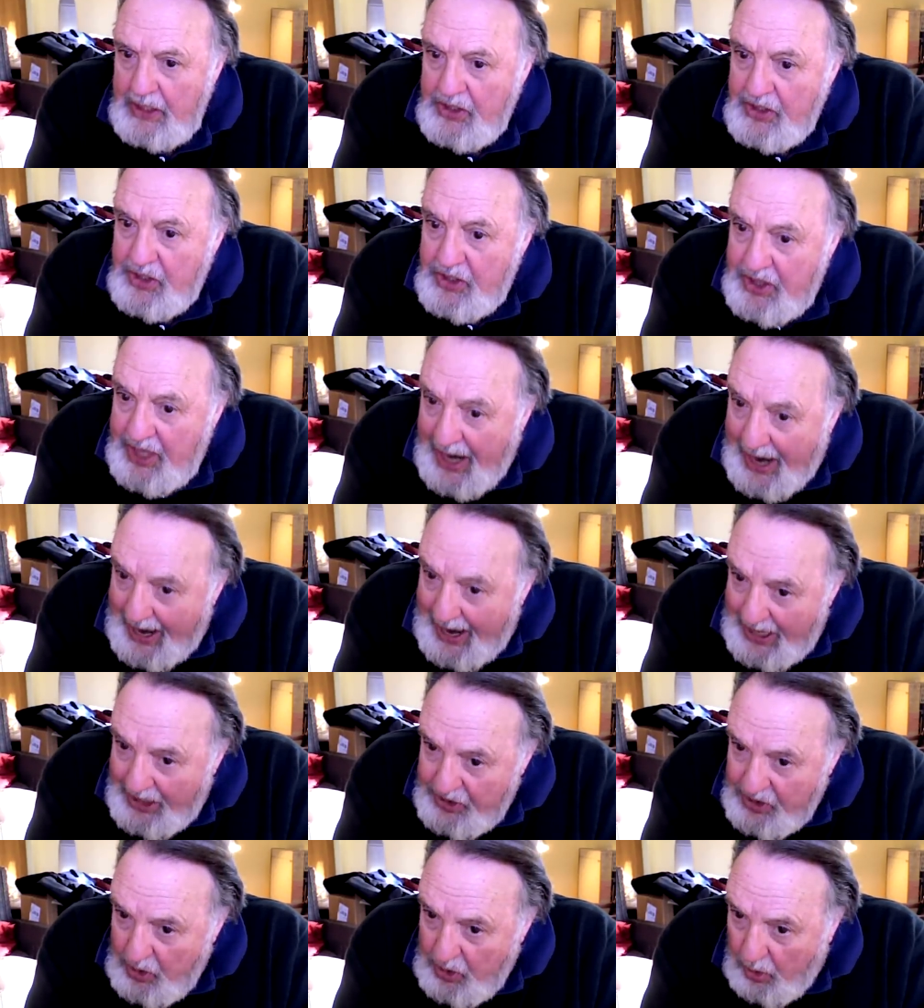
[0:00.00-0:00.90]

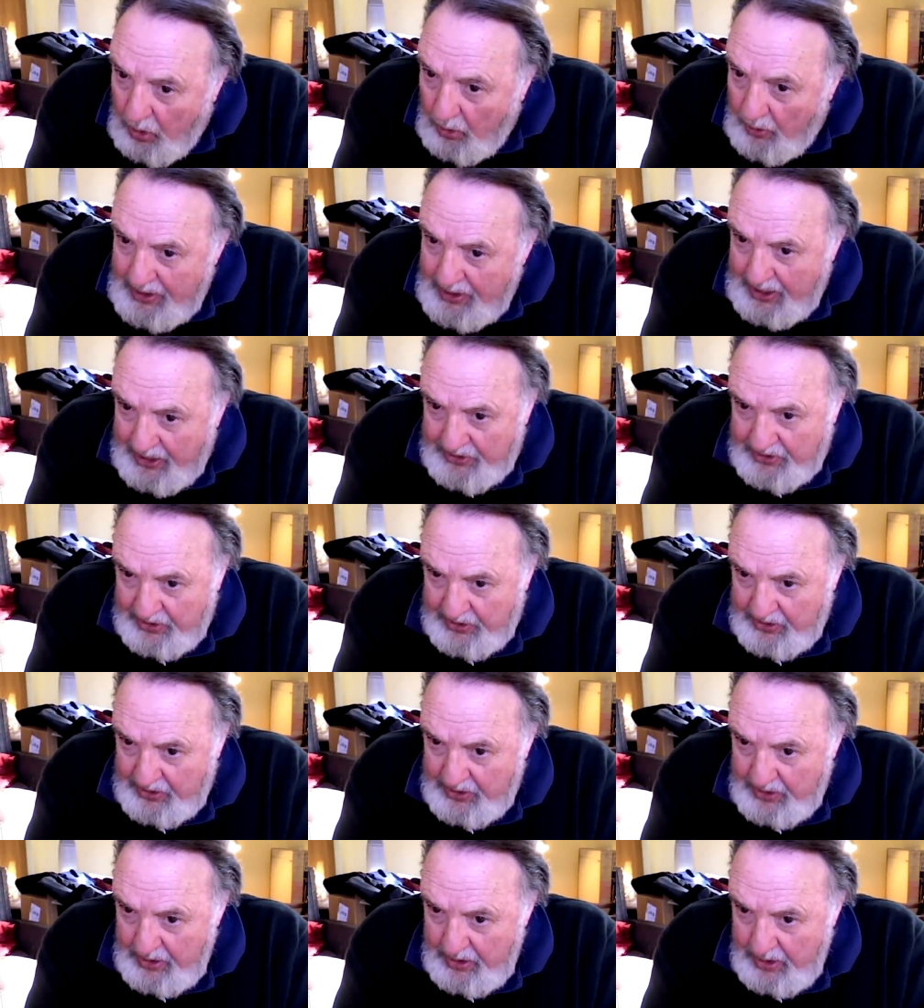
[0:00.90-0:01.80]
task
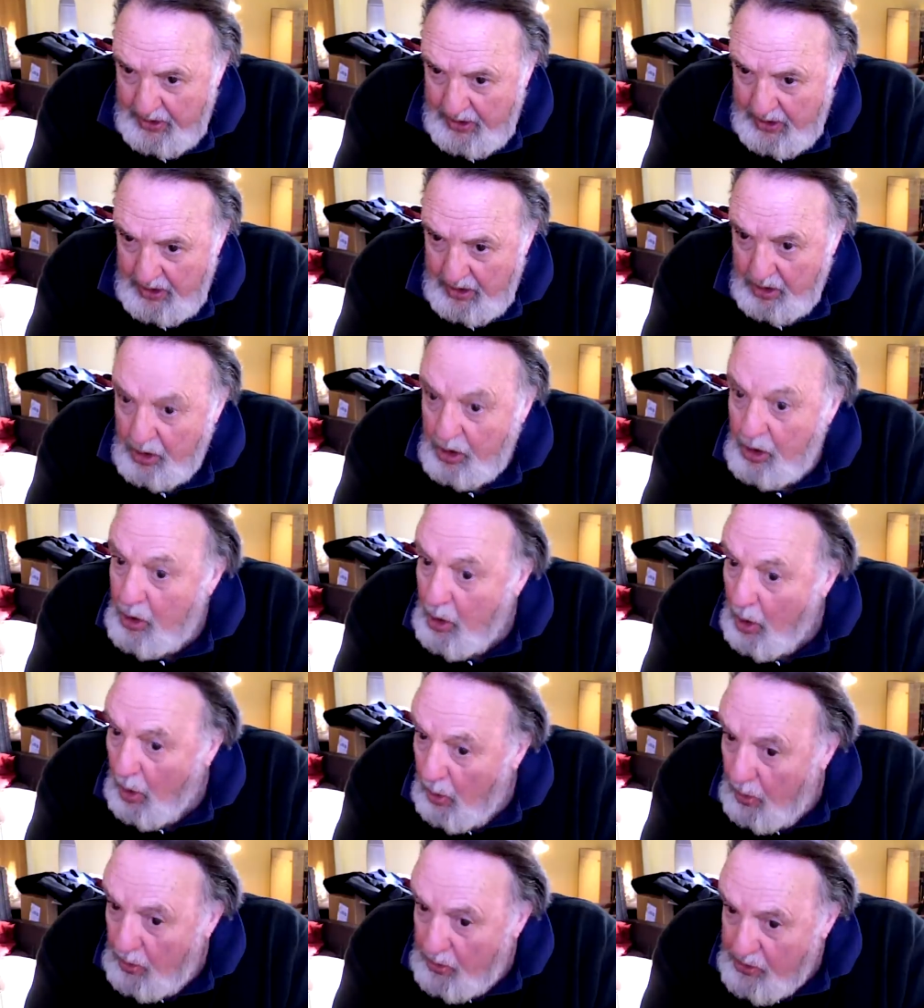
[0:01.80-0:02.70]
oriented,
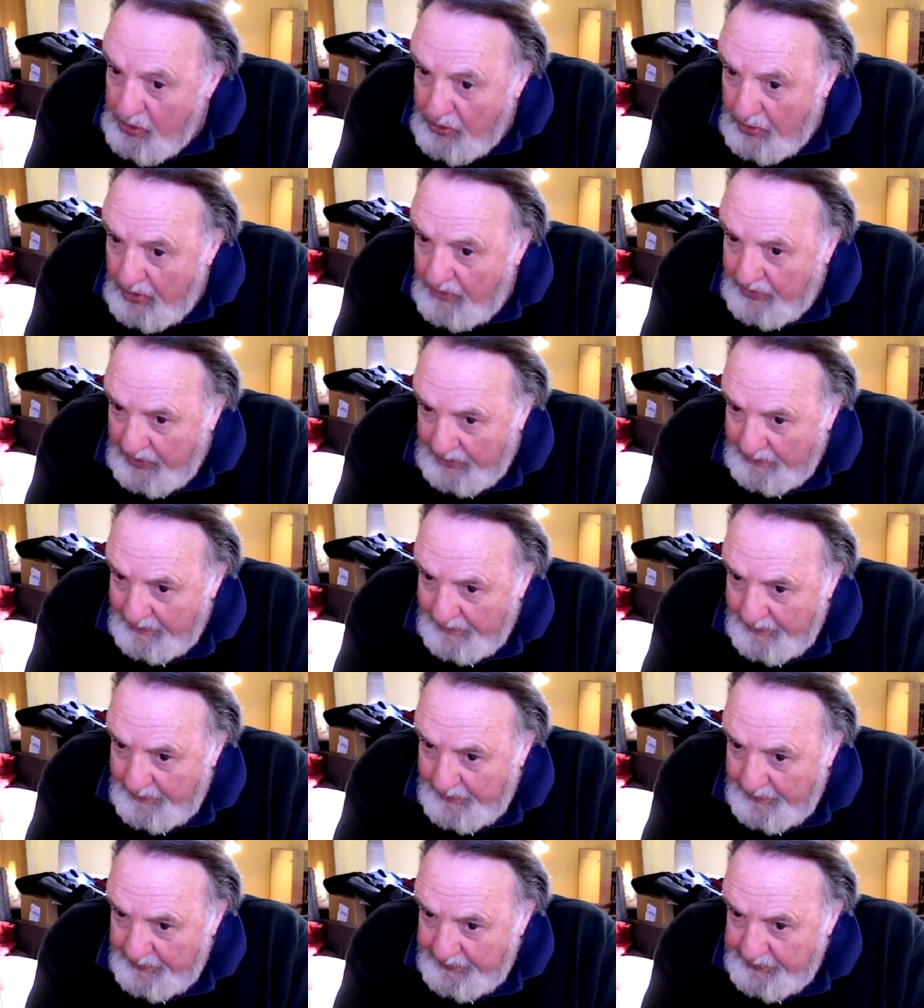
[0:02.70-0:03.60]
goal driven,
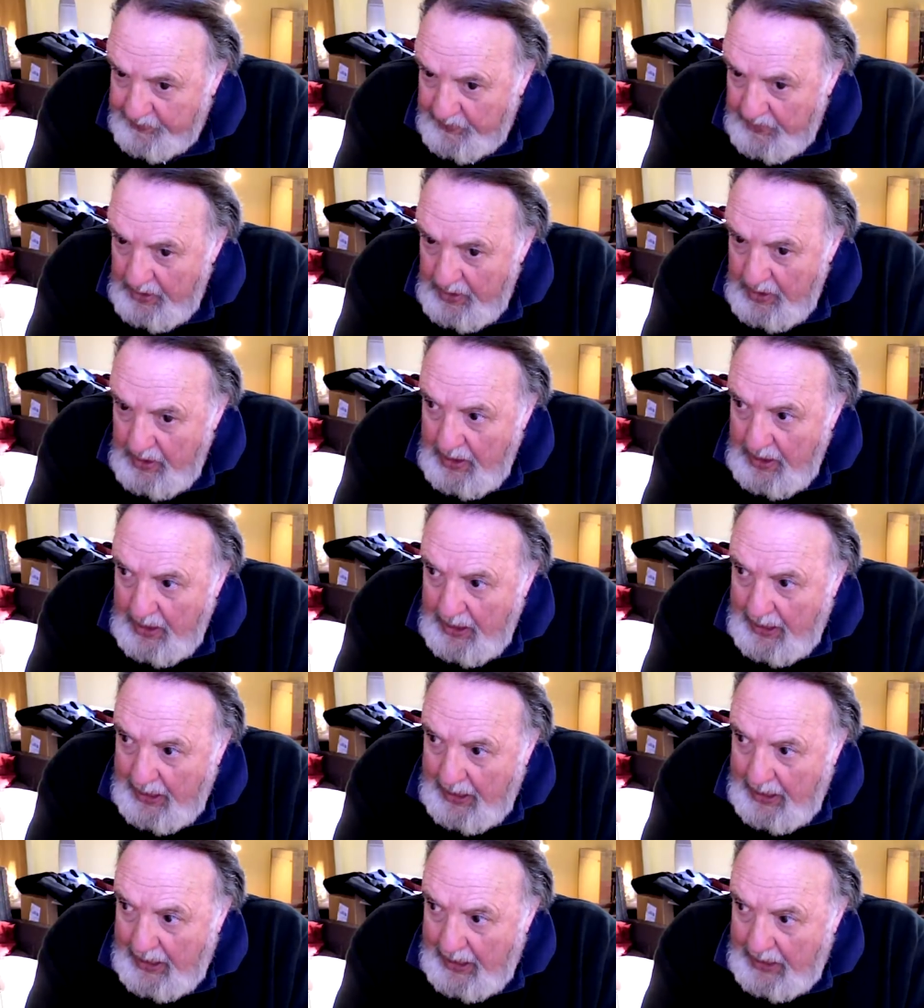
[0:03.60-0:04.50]

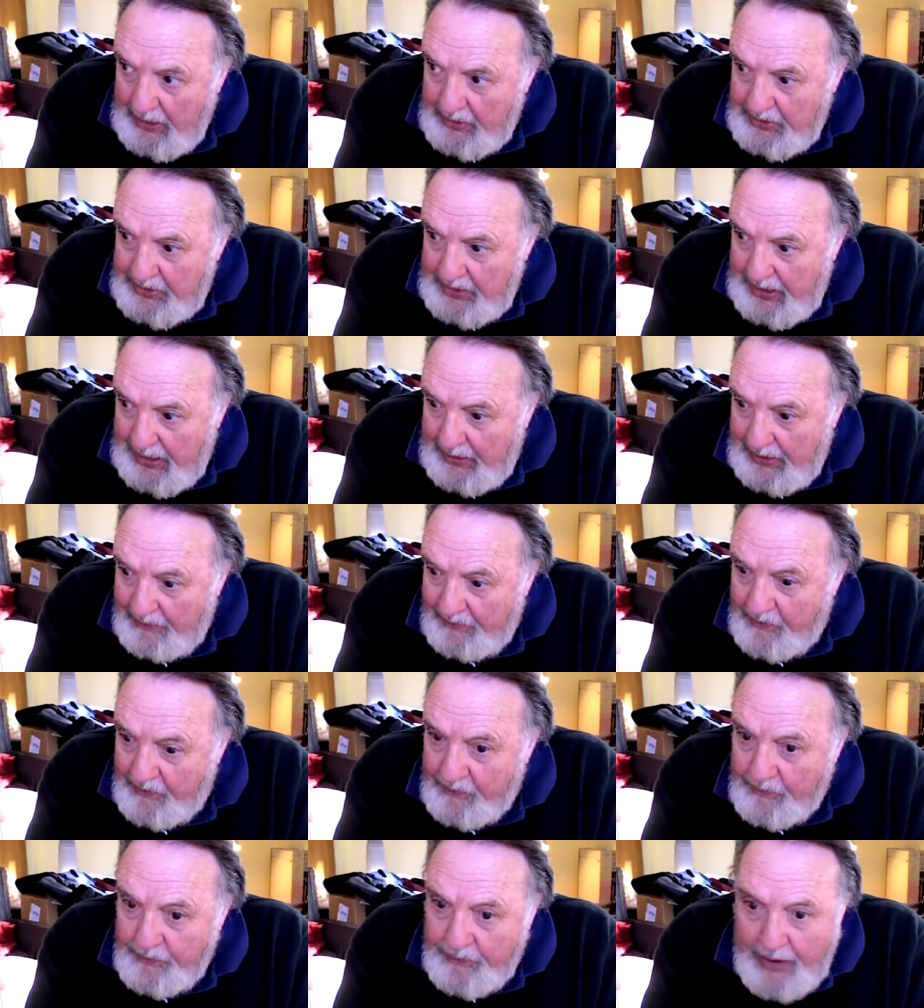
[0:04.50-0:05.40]
and
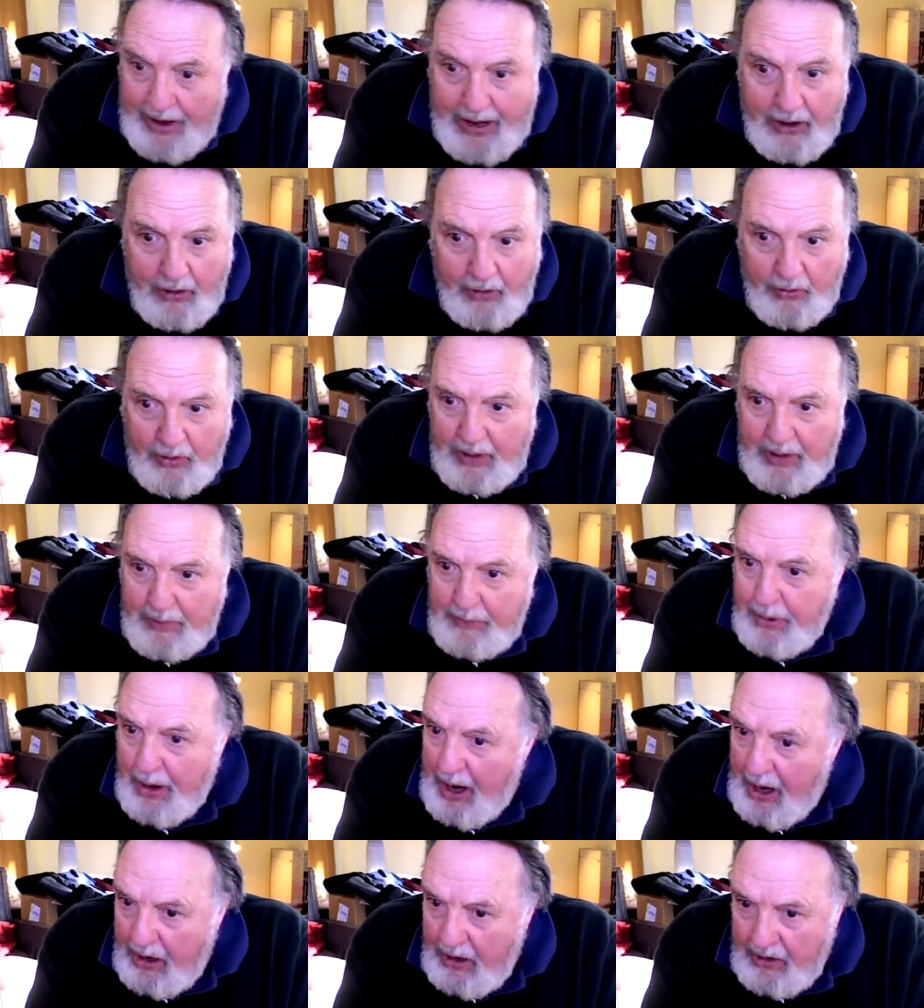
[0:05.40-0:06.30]
very
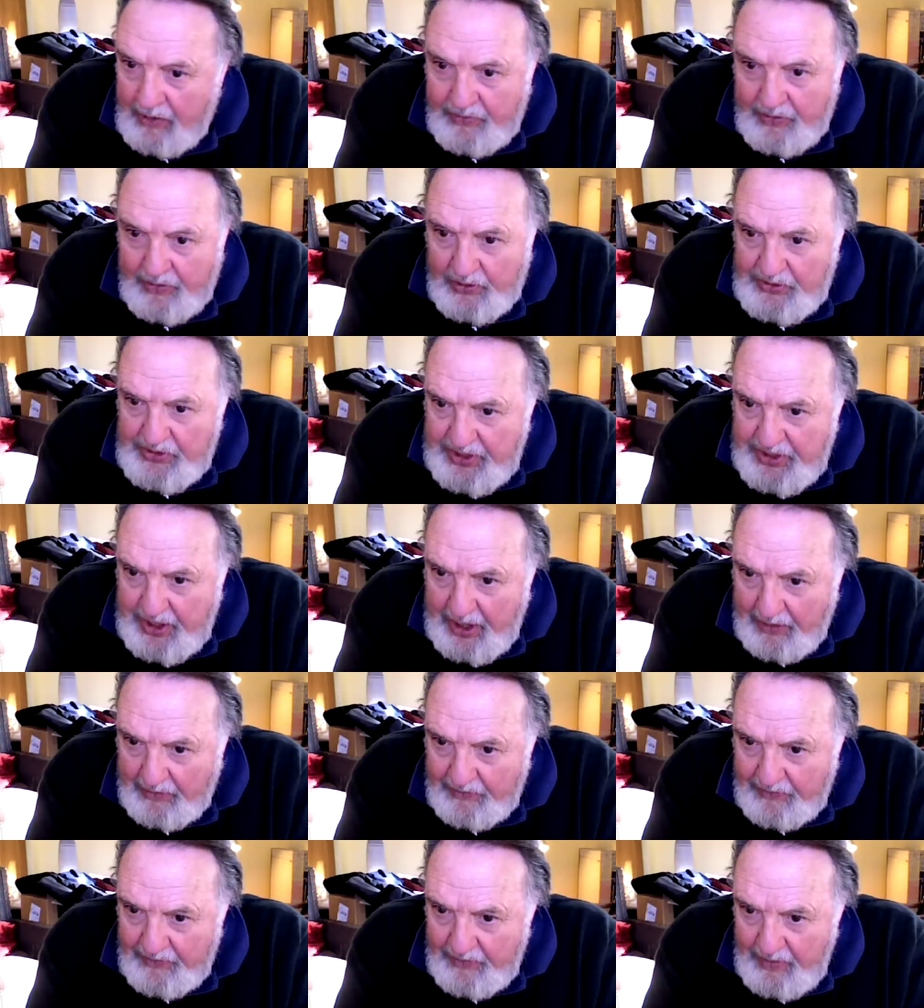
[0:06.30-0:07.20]
powerful
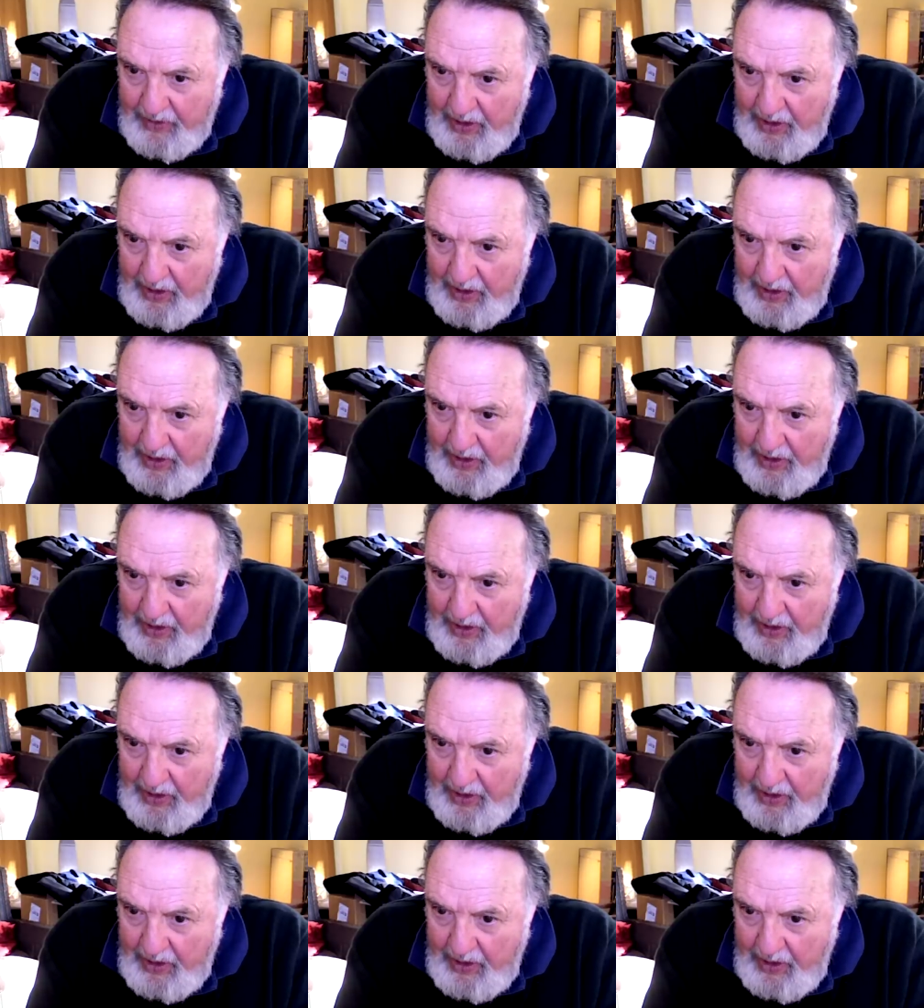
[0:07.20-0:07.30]
stuff.